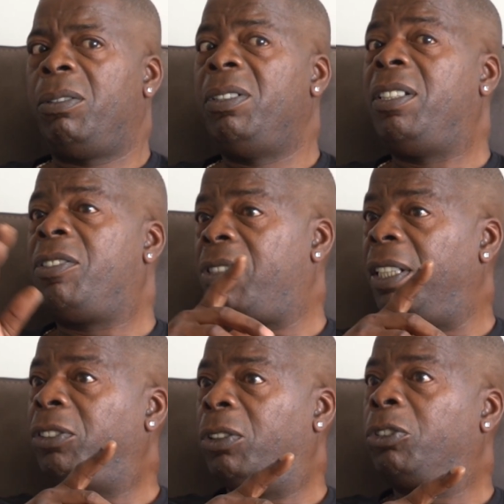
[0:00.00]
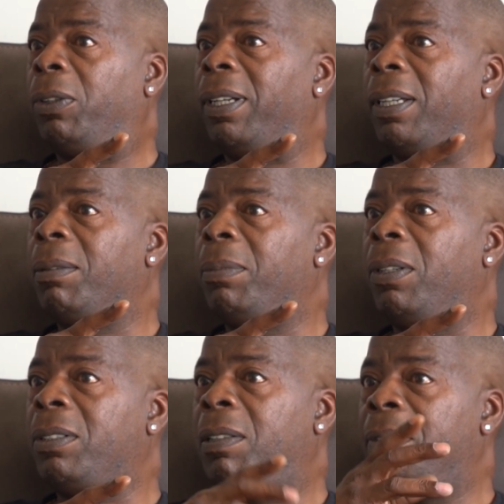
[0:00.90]
you need to change your drink,
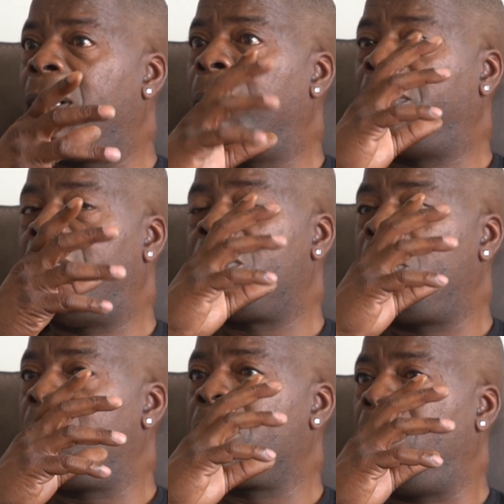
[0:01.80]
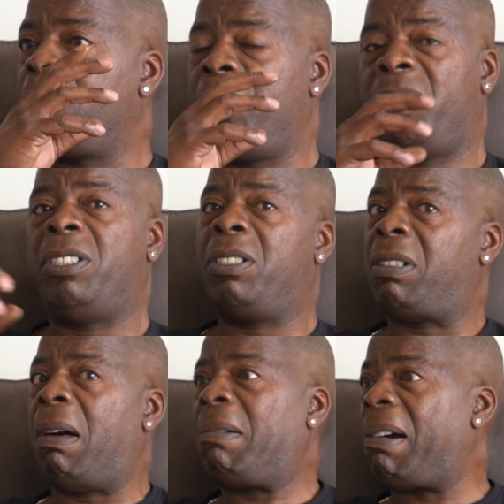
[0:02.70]
because every time she has 2 of scotch, she's
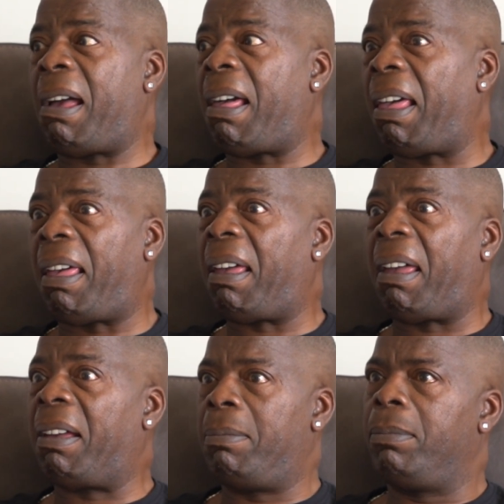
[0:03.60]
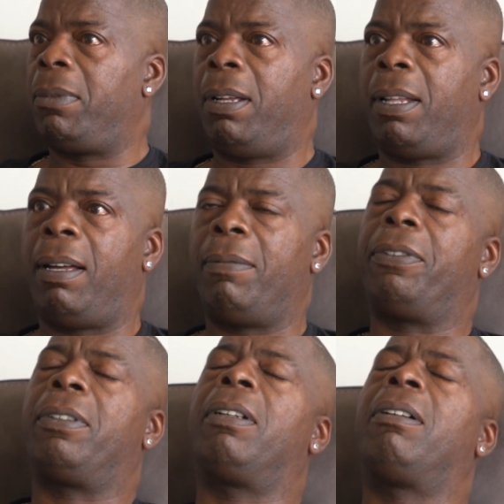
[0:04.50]
just like, like that.
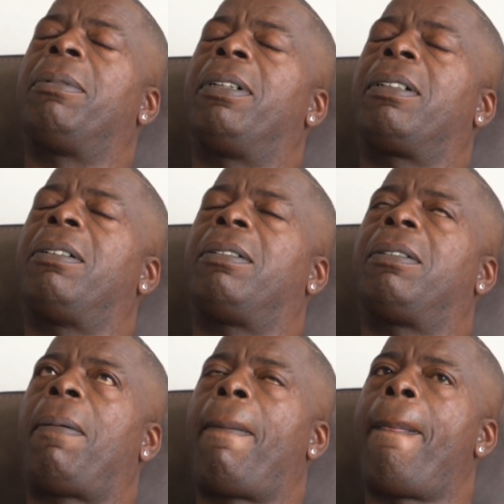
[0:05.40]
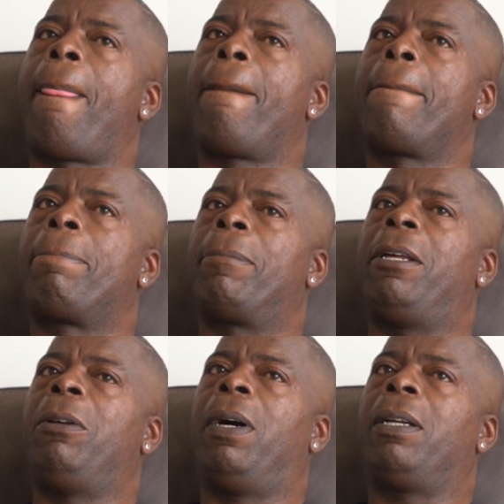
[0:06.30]
Oh my God.
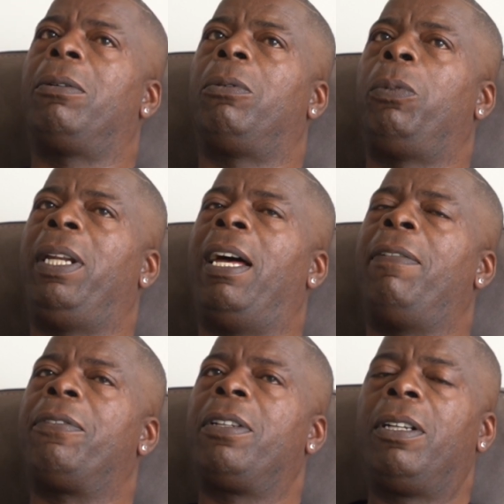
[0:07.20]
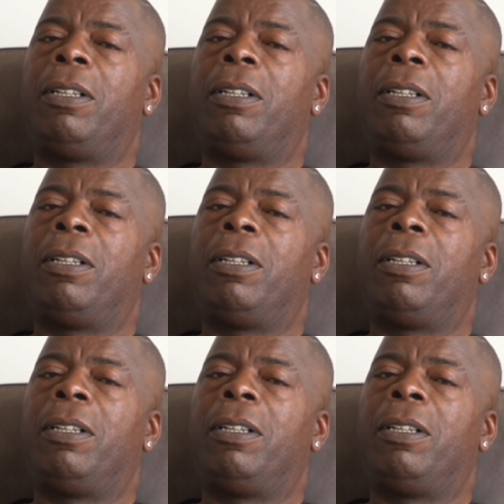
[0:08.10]
Anyway, we left,